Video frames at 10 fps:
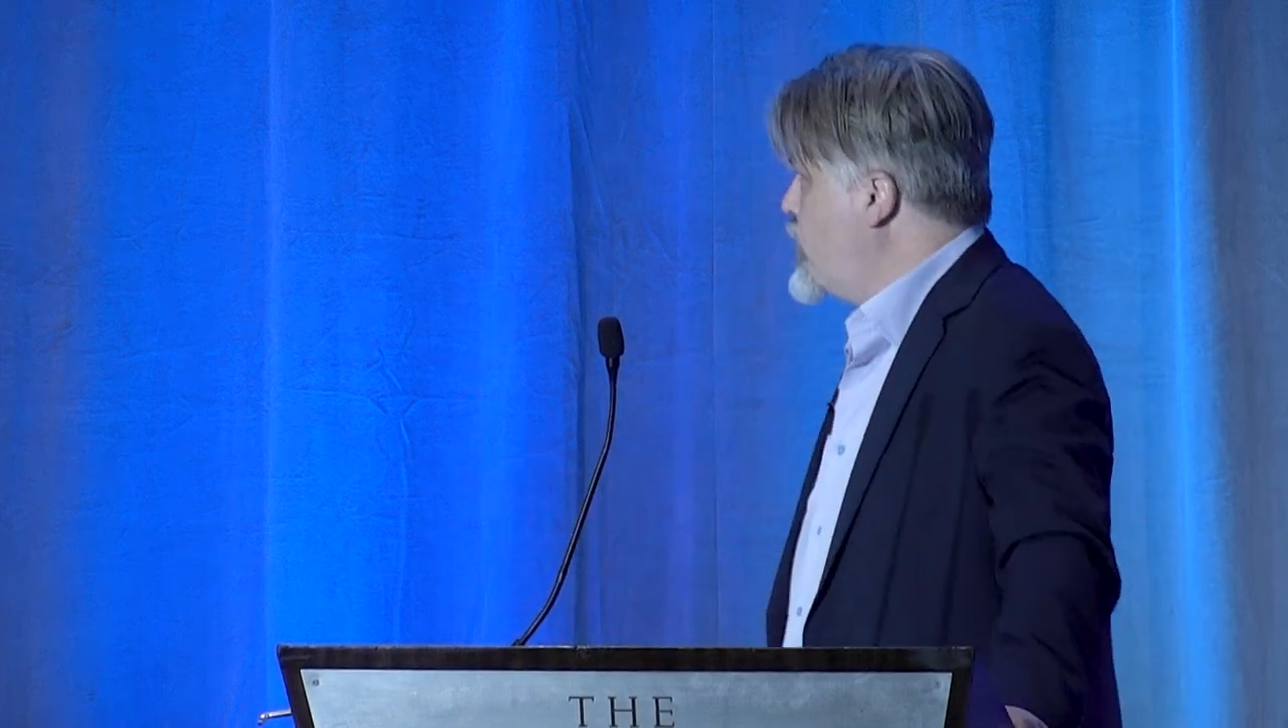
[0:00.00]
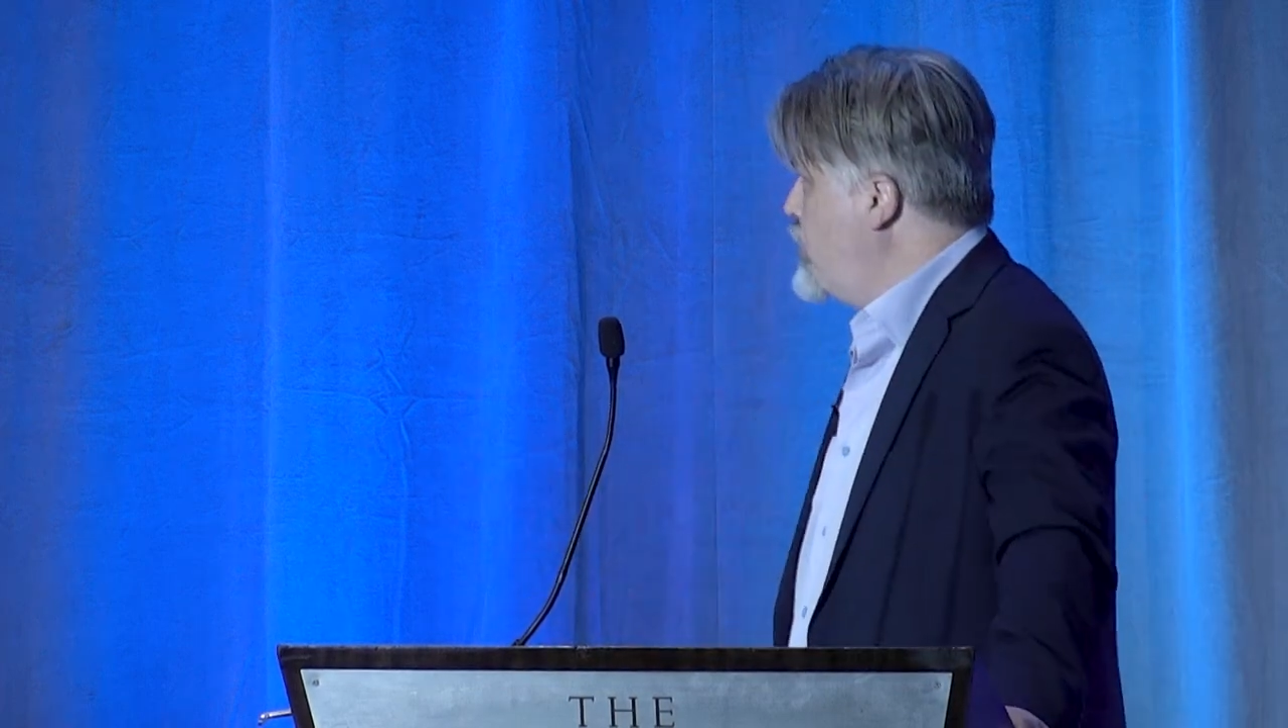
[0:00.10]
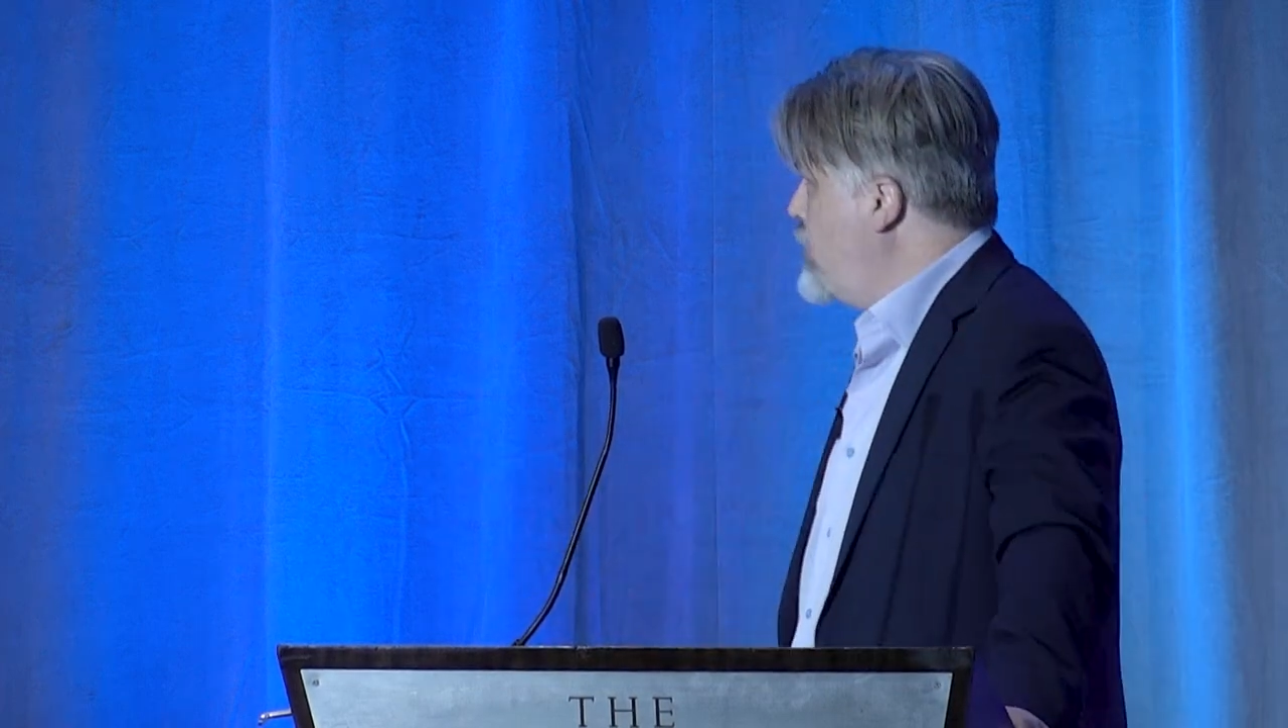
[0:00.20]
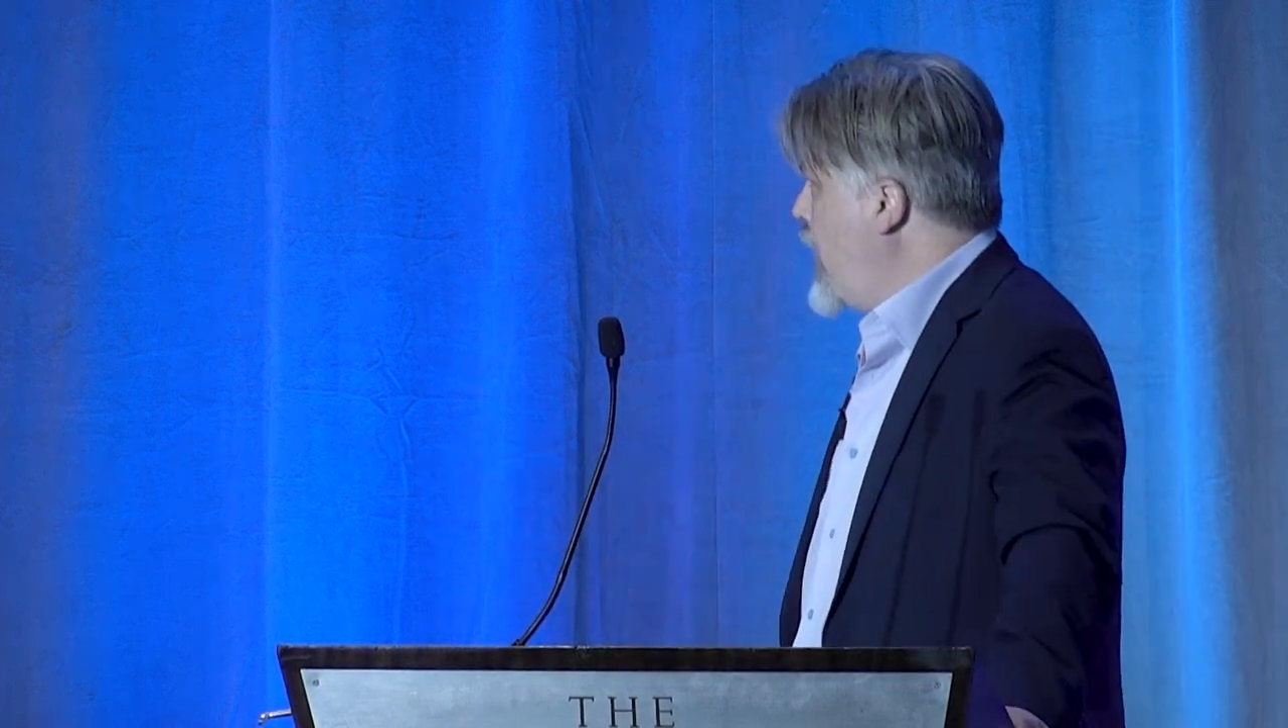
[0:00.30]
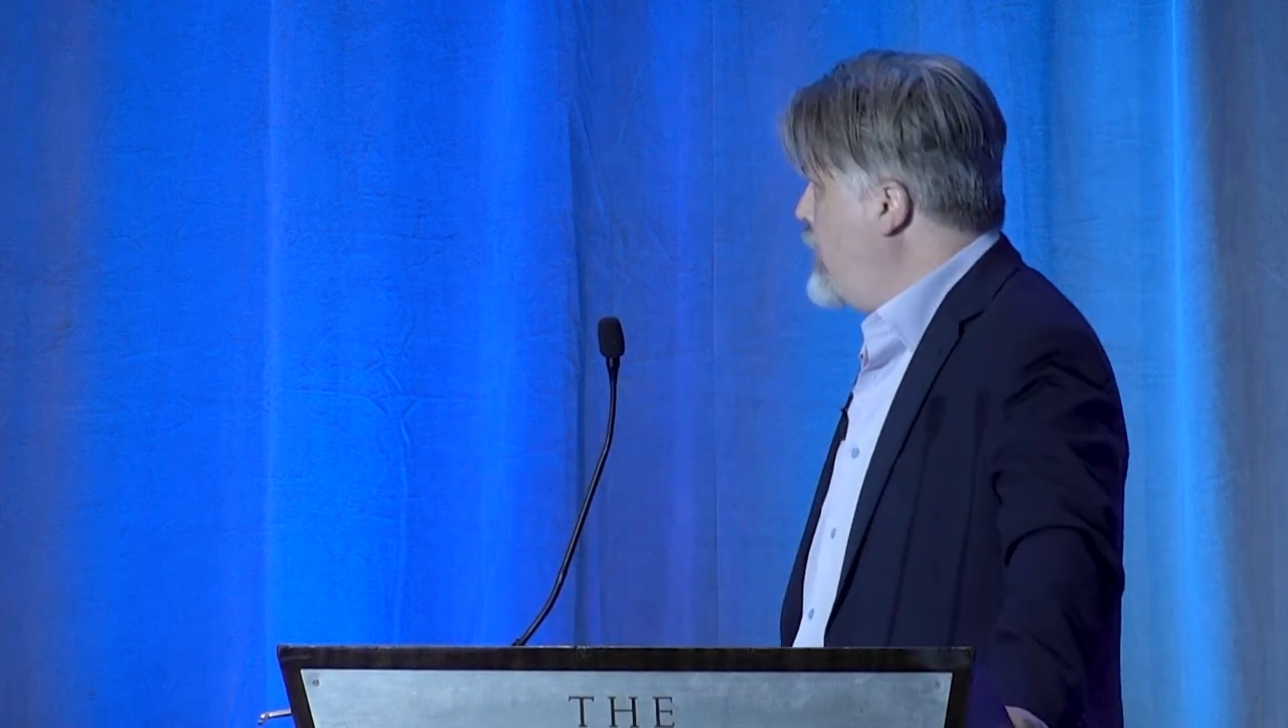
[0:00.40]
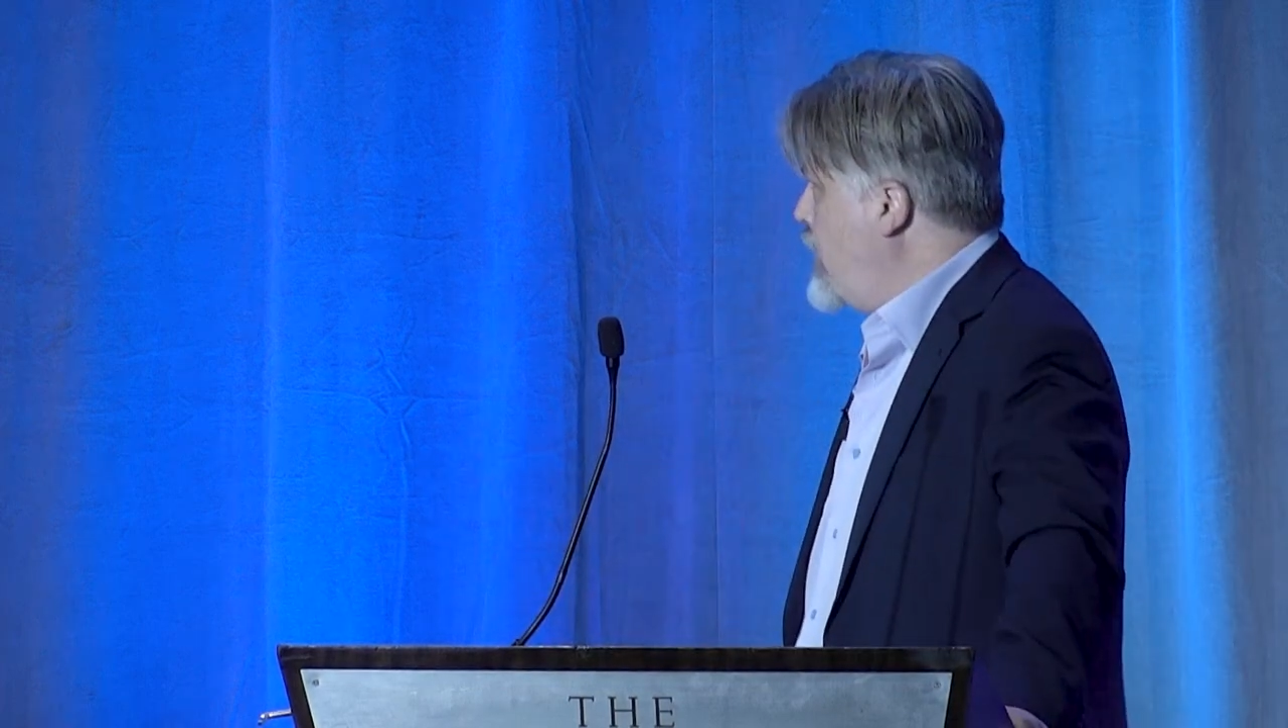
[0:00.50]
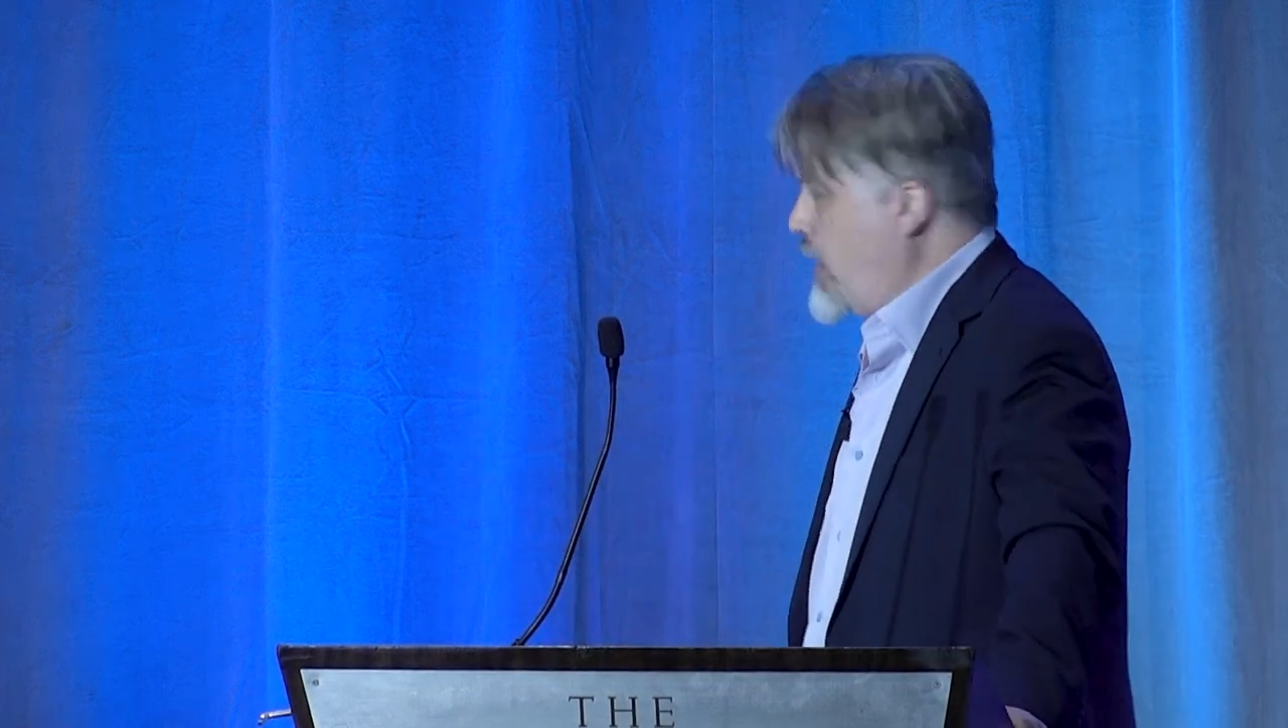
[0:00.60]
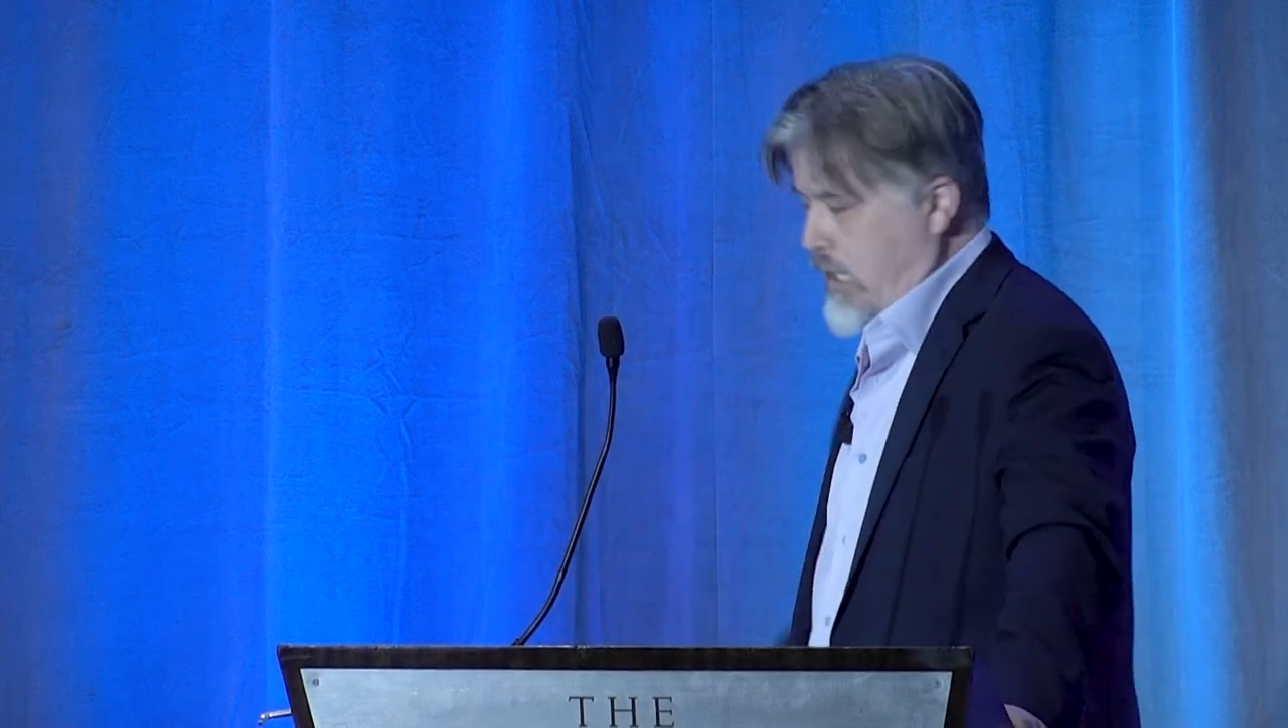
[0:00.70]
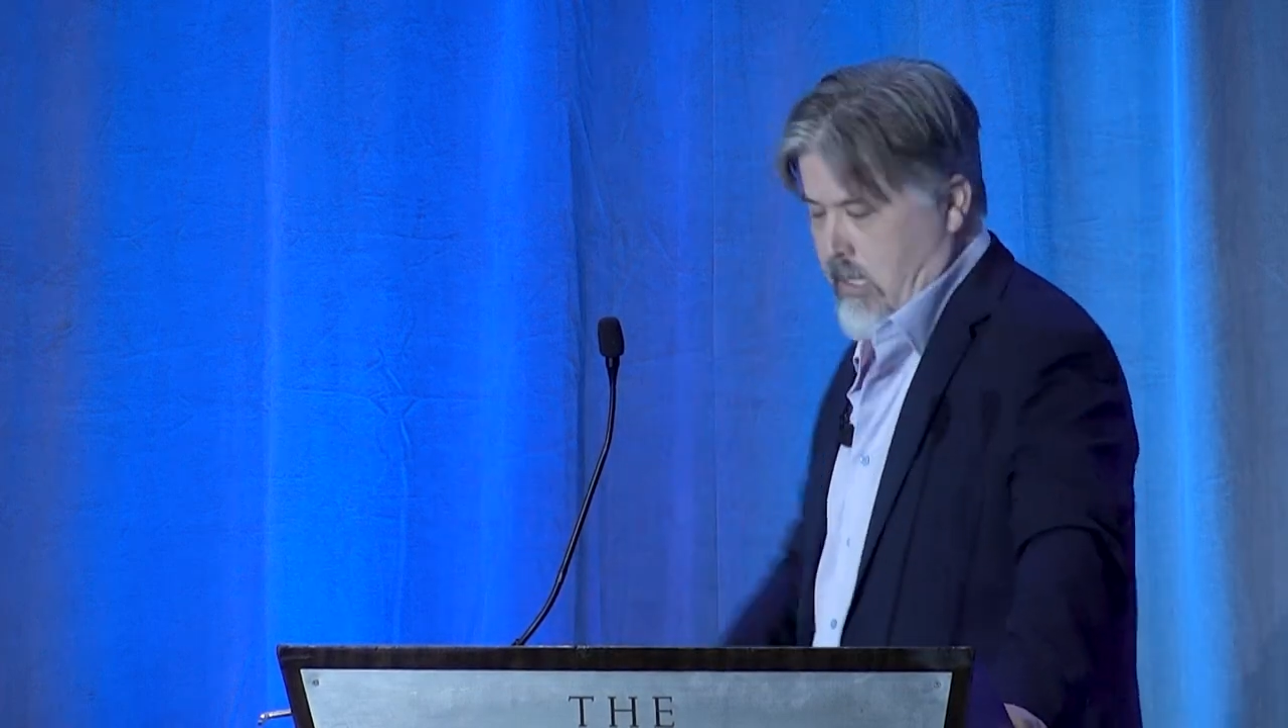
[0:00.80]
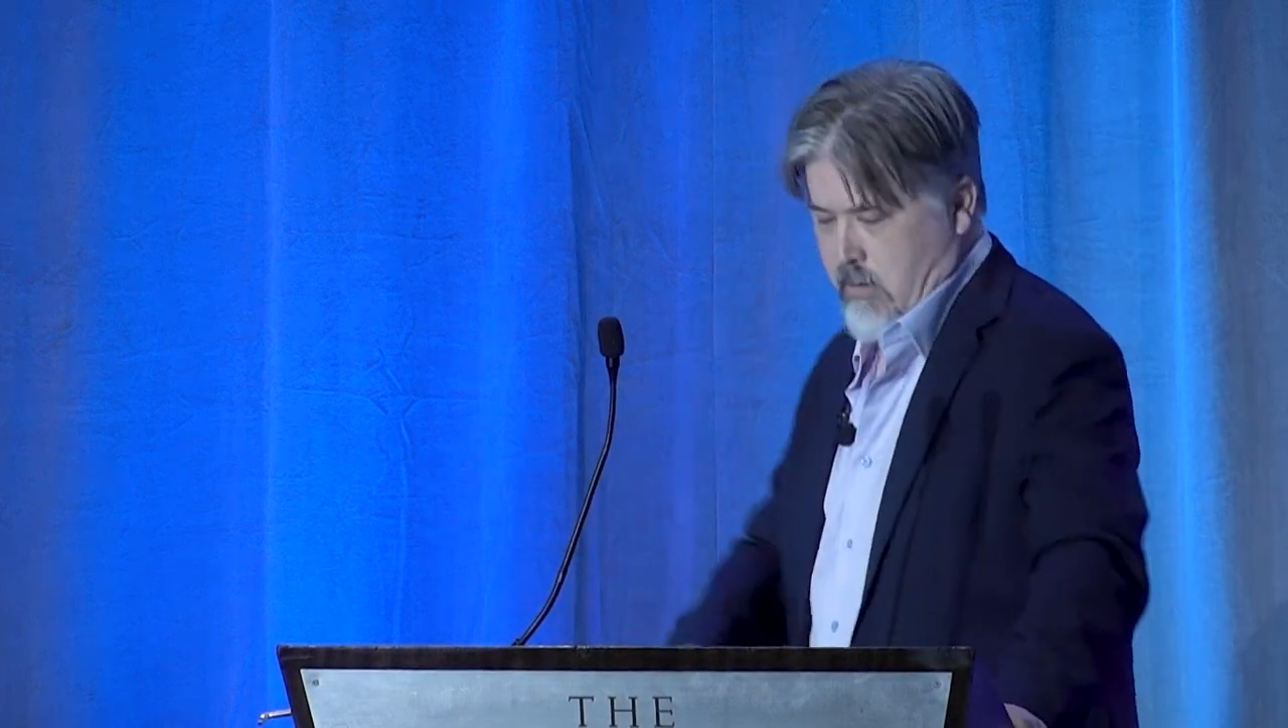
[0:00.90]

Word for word: to maybe,